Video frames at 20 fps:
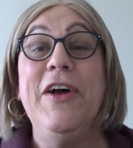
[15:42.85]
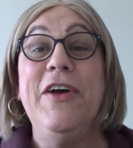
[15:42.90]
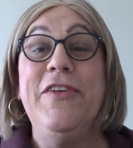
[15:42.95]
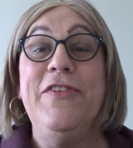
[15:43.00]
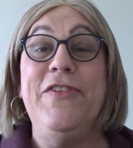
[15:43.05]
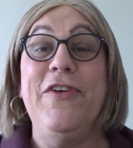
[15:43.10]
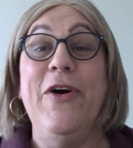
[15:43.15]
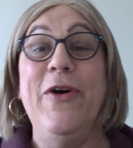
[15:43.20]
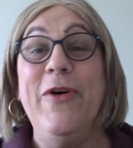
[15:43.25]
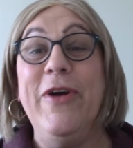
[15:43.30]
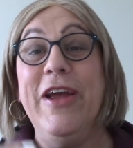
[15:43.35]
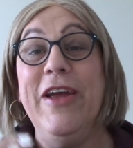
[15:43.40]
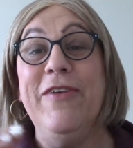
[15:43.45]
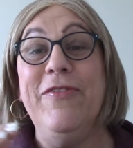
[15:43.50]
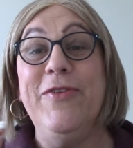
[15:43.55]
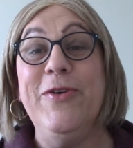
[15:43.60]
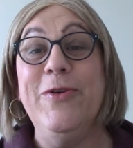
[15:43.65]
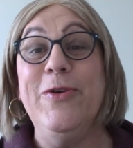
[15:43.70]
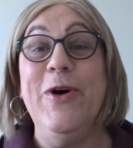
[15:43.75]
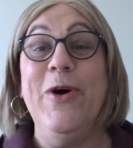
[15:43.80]
So
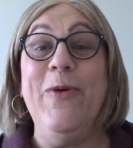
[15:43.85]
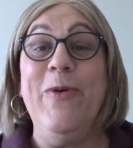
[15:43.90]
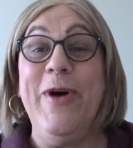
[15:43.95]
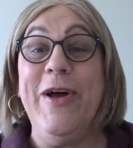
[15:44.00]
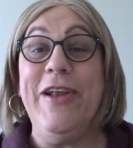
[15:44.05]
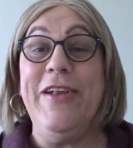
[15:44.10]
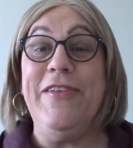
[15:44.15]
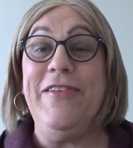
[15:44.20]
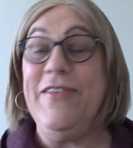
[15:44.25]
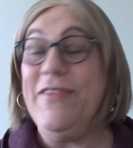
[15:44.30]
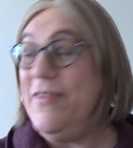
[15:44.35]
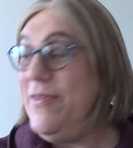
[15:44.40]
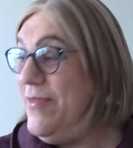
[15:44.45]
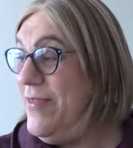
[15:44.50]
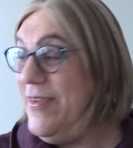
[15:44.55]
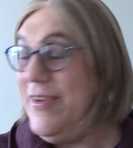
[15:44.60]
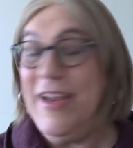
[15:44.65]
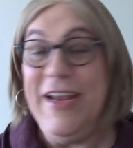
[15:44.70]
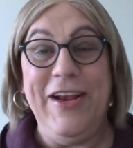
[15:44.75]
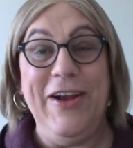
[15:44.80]
if you don't want
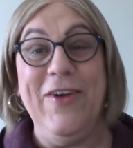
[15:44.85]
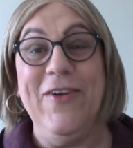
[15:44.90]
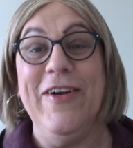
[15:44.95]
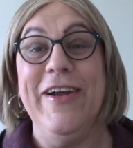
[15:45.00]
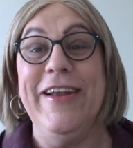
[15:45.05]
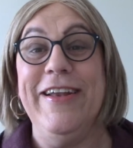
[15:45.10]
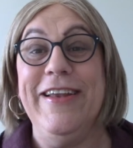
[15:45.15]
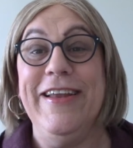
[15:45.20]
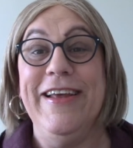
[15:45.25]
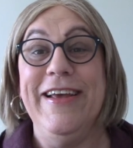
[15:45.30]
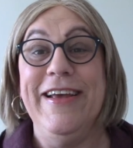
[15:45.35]
to hear it,